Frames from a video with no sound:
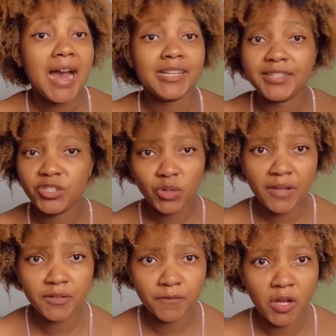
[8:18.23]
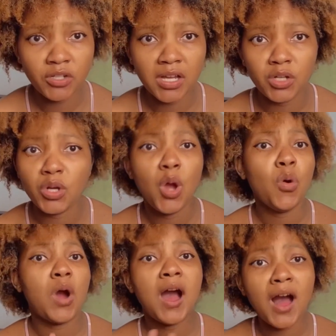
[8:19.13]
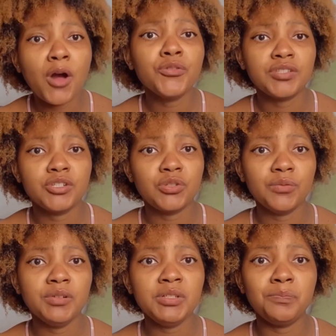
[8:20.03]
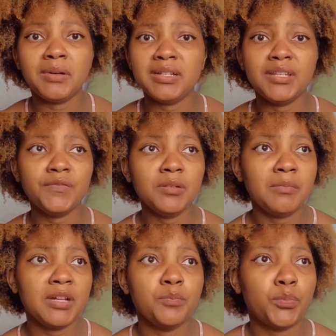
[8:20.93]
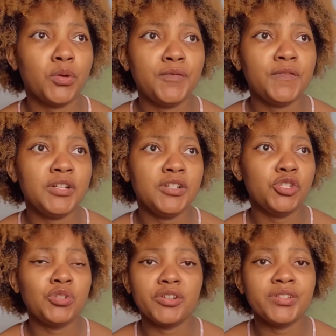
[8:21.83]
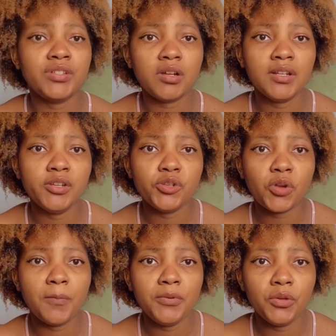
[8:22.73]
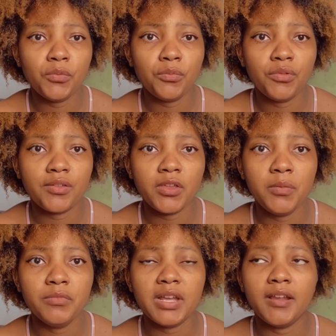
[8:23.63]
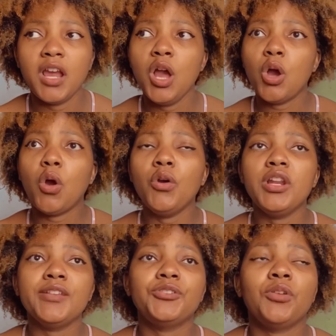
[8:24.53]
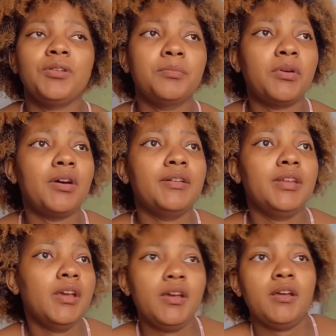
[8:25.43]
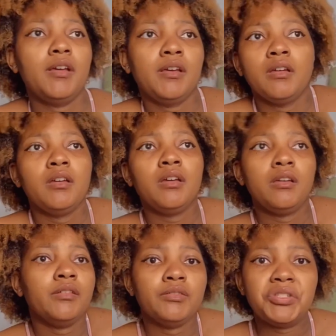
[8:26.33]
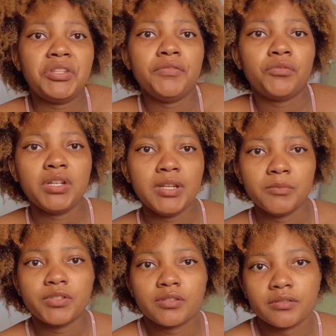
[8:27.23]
I still haven't found out how they do it, but even my boyfriend, you can start any topic with him, like, oh, let's talk about Steve Williams.